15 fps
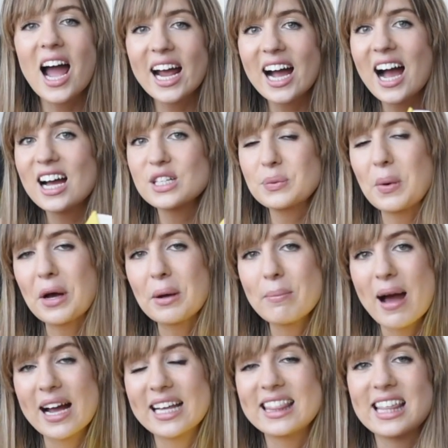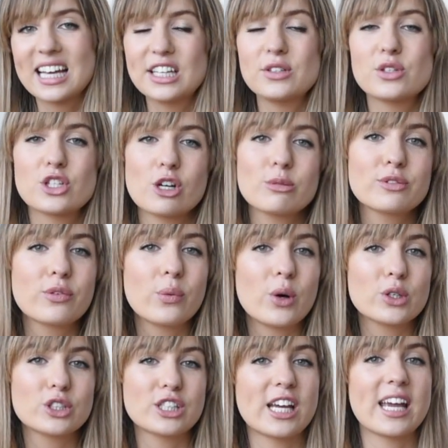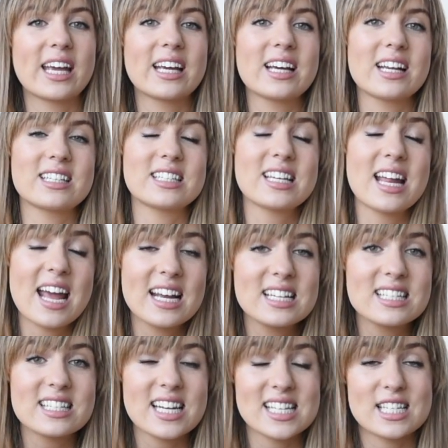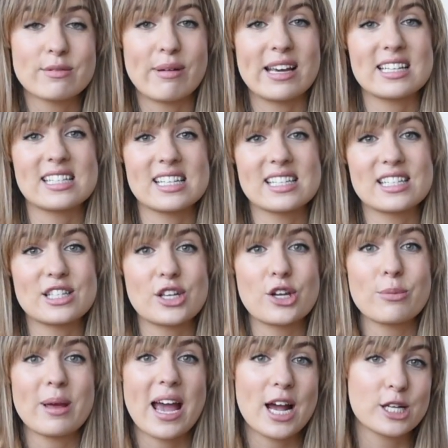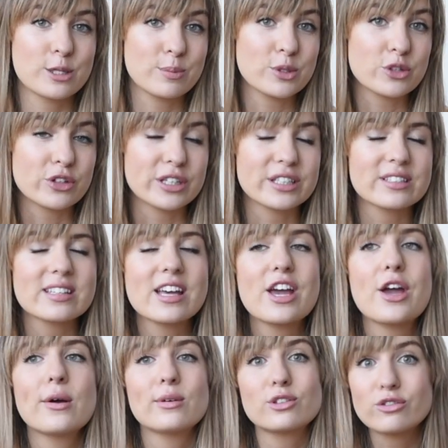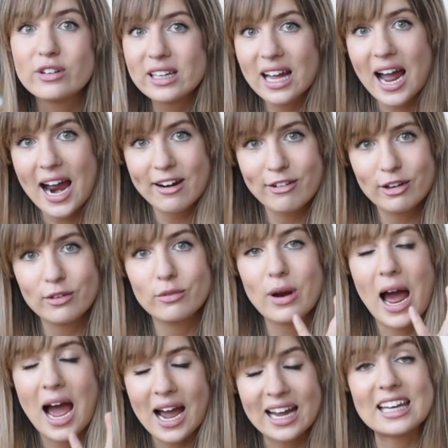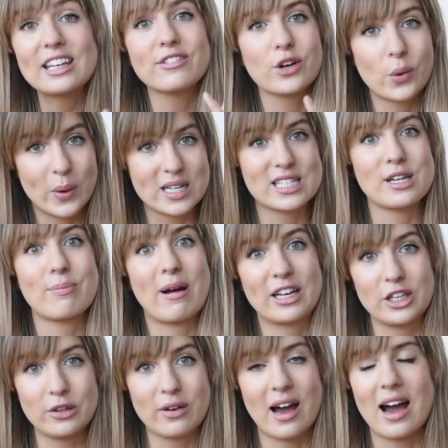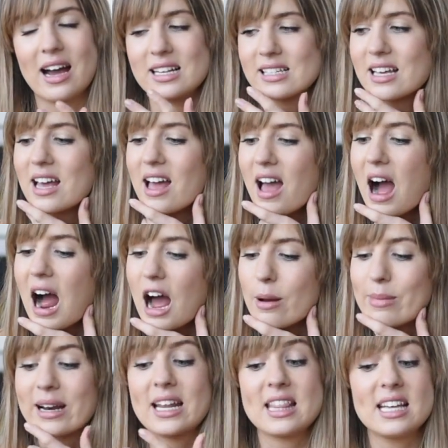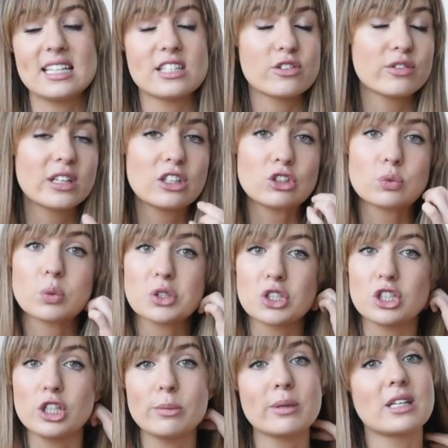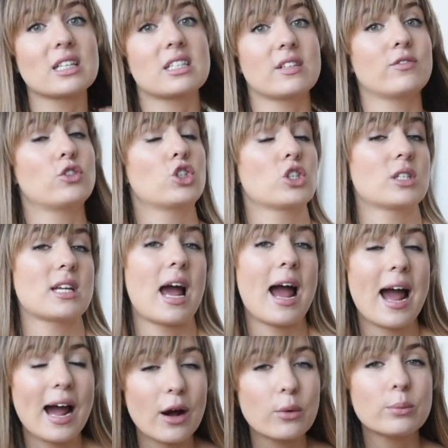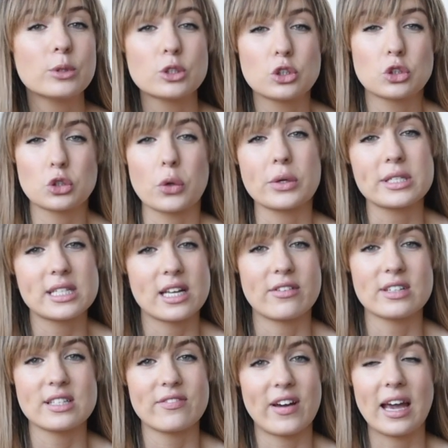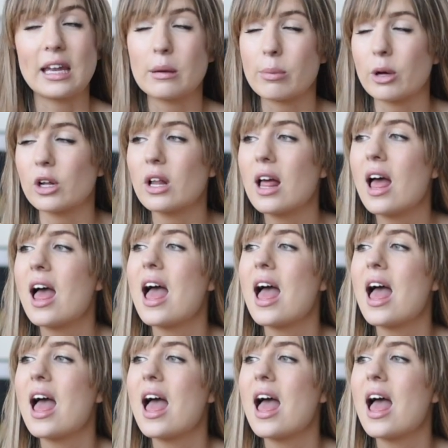Hi guys, welcome back and thank you so much for watching. Today's testing basics is going to be espadrilles. It was really highly requested by you guys, and I think it's a really good one to do because of just how much choice there is available.